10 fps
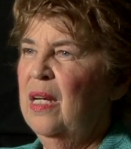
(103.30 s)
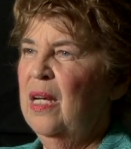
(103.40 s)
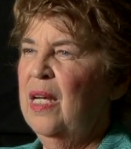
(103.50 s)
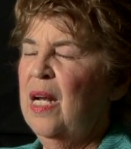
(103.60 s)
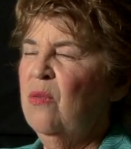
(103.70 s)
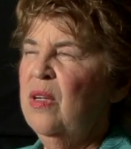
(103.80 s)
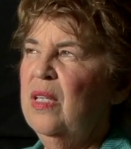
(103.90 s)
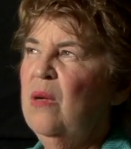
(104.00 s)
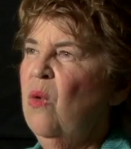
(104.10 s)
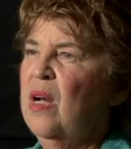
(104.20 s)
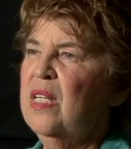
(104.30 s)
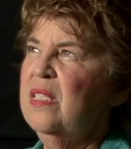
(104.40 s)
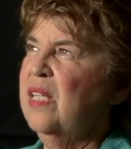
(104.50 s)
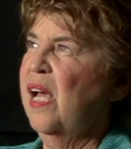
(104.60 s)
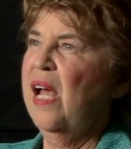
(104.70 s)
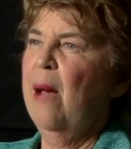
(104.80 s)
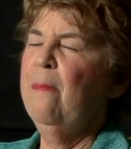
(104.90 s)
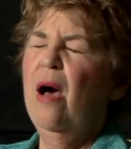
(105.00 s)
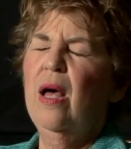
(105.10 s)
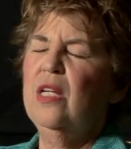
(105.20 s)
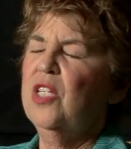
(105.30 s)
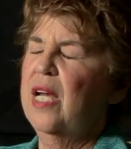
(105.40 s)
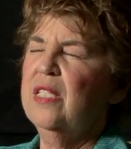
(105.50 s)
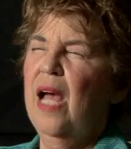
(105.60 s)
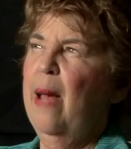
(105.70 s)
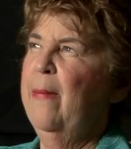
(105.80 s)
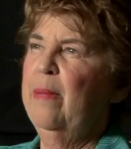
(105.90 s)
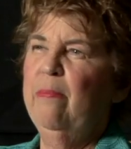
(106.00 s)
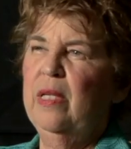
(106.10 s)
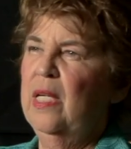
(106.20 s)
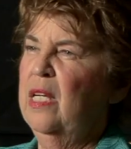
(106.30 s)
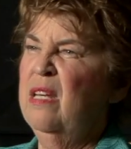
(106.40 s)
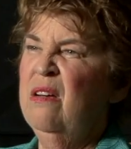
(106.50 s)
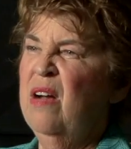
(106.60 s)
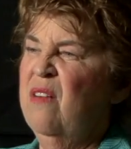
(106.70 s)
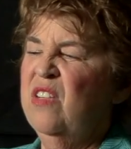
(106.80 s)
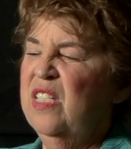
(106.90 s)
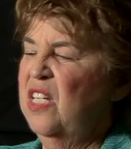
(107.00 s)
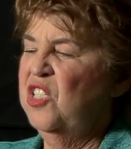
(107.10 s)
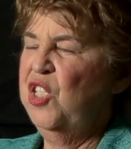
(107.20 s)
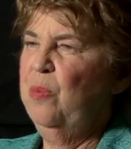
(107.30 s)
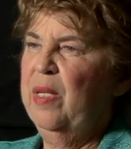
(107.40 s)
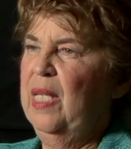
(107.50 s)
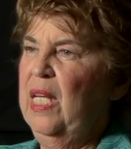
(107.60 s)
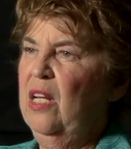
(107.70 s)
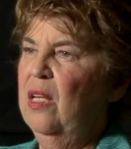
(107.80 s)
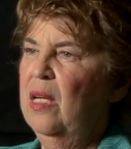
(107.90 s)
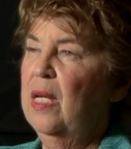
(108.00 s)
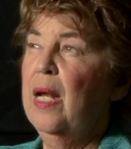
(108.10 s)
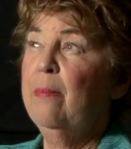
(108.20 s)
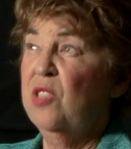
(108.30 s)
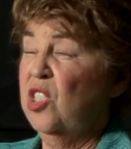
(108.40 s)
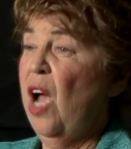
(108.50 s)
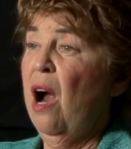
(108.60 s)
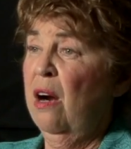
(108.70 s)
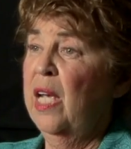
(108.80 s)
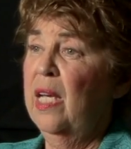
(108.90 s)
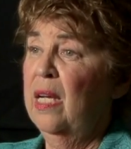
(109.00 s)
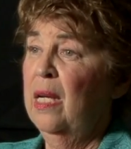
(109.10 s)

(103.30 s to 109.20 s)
And I really want to say, I apologize. I've been bullying you ever since you've been little, and I'm sorry.